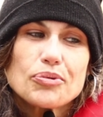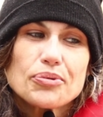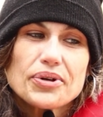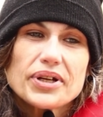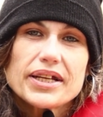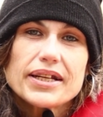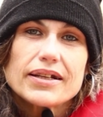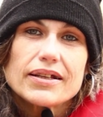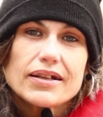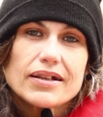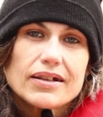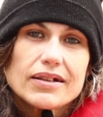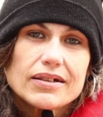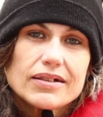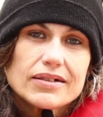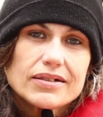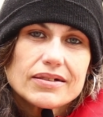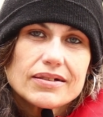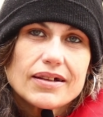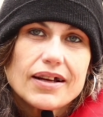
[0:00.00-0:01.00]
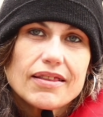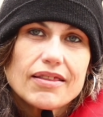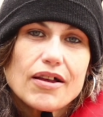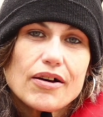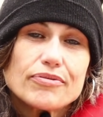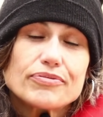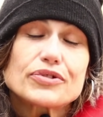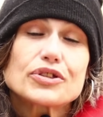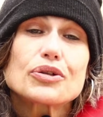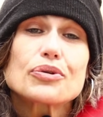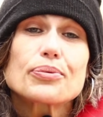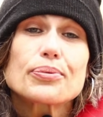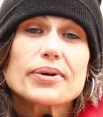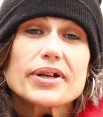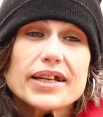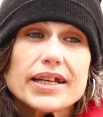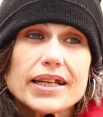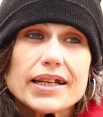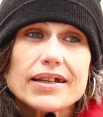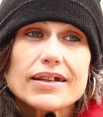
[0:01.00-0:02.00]
Reading. I love to
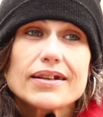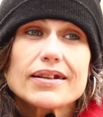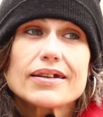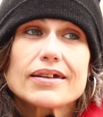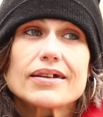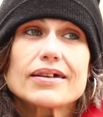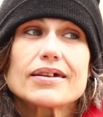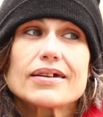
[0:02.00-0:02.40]
read.